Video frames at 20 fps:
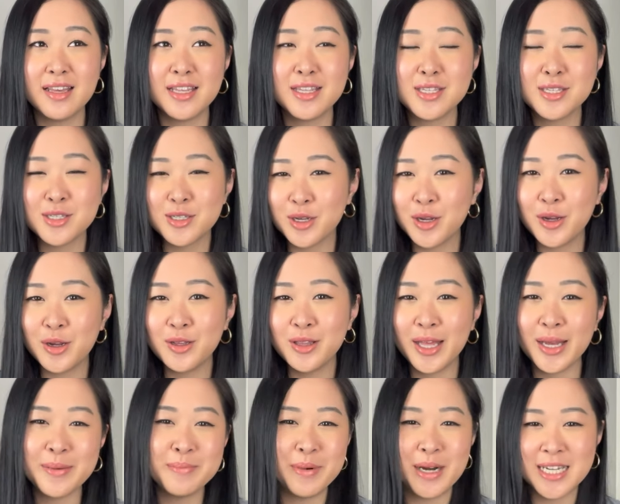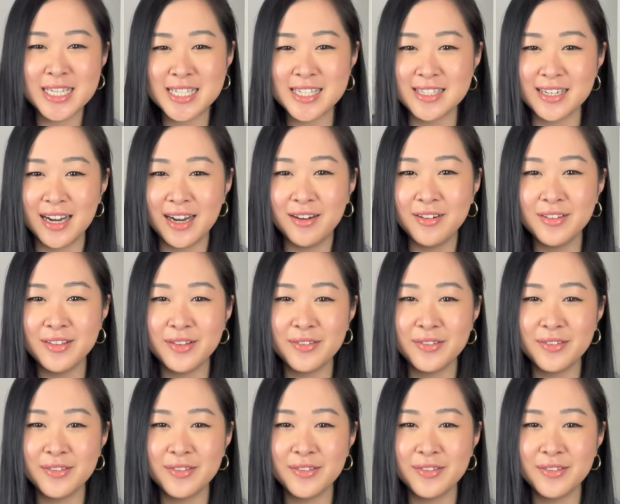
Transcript: it's so like my style.